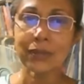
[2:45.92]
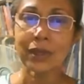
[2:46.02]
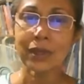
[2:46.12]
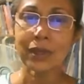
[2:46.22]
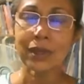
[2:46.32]

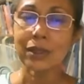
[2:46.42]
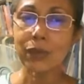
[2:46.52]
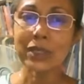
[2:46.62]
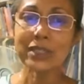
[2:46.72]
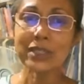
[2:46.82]
The
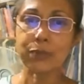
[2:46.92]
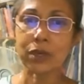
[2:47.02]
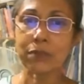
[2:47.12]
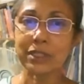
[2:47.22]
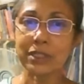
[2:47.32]
voice of the
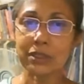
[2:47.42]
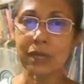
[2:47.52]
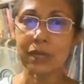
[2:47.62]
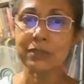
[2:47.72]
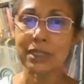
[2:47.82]
poem
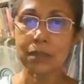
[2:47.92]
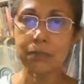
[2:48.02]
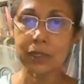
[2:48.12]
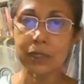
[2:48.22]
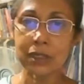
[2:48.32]
describes seeing a
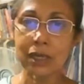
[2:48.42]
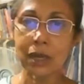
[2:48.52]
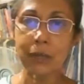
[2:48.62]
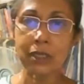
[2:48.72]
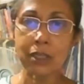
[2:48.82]
bird
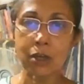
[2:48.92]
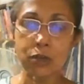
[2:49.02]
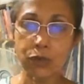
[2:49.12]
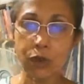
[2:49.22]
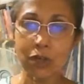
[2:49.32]
coming down
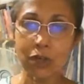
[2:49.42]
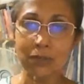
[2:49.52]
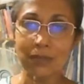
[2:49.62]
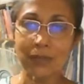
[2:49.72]
a walk.